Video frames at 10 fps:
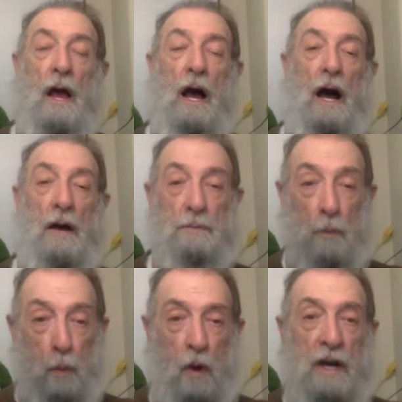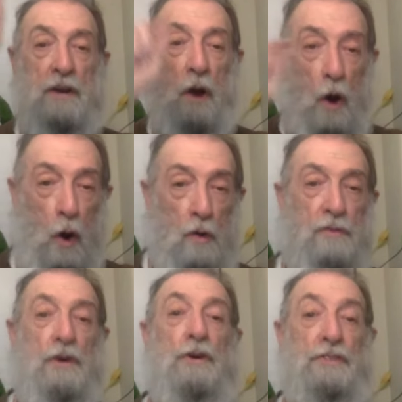uh, one
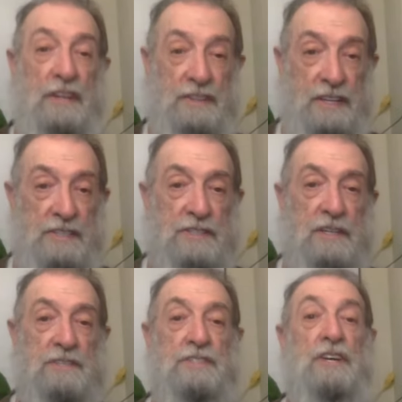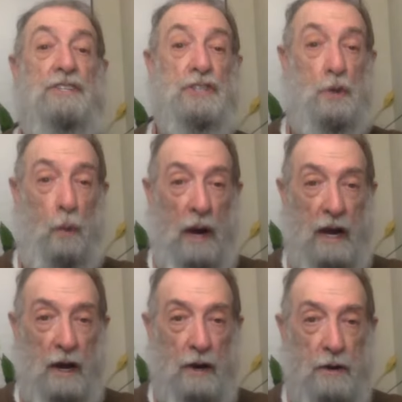over the distance
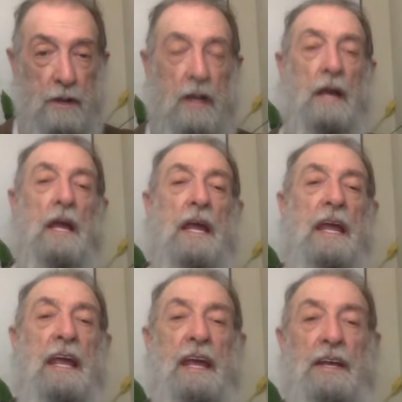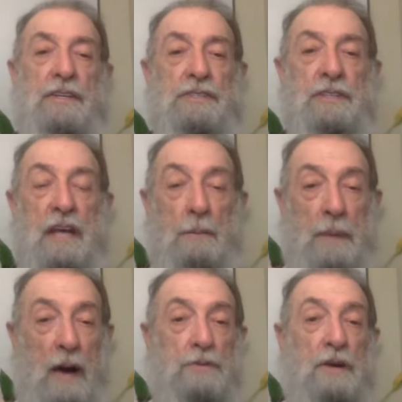squared is the
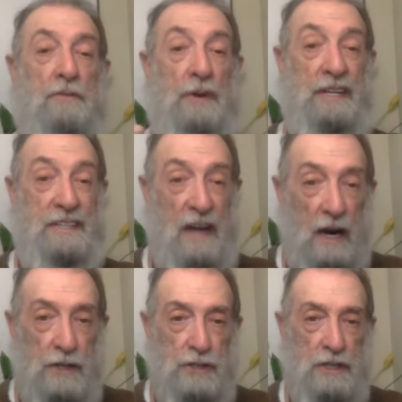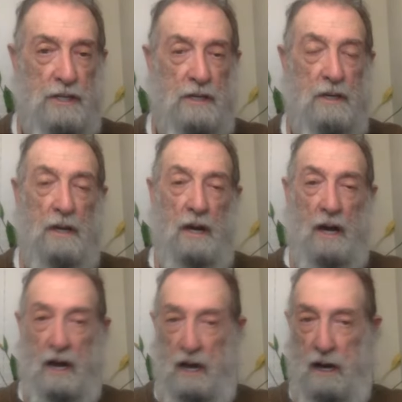amount of reduction
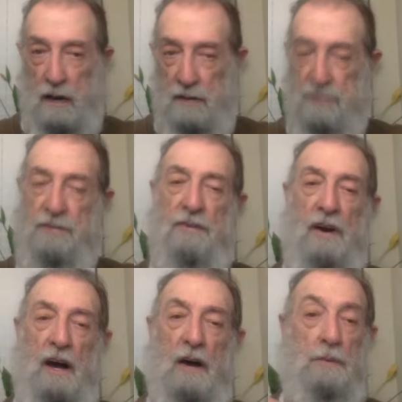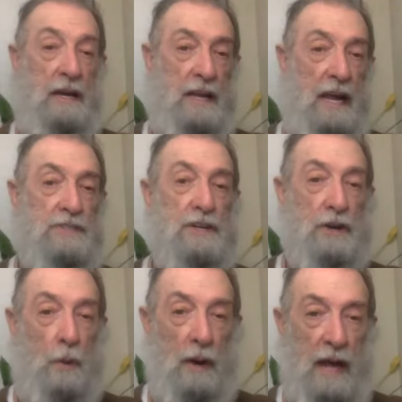of uh, radiation
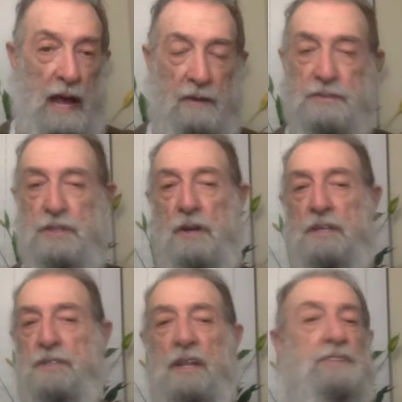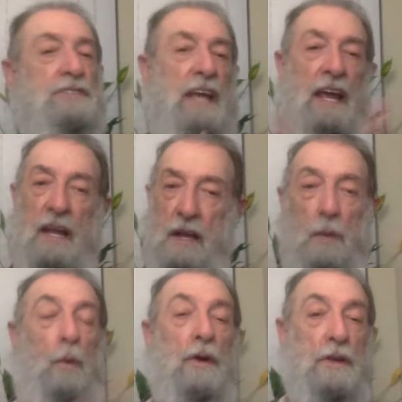you're going to have. So let's, let's say
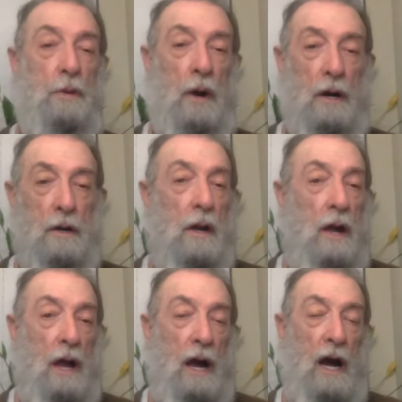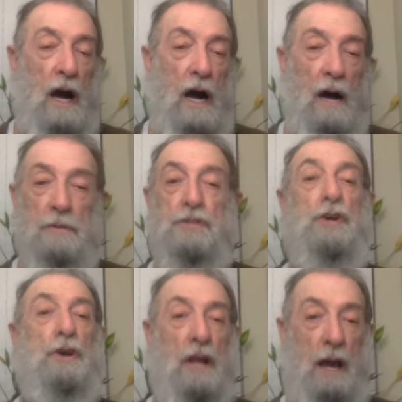you are uh,
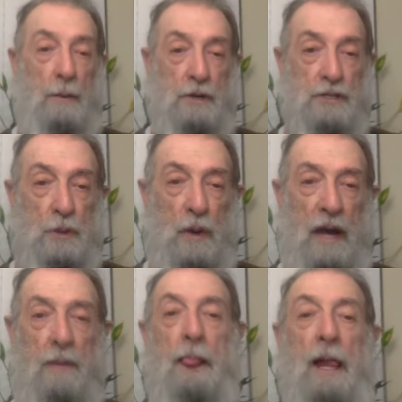two kilometers away.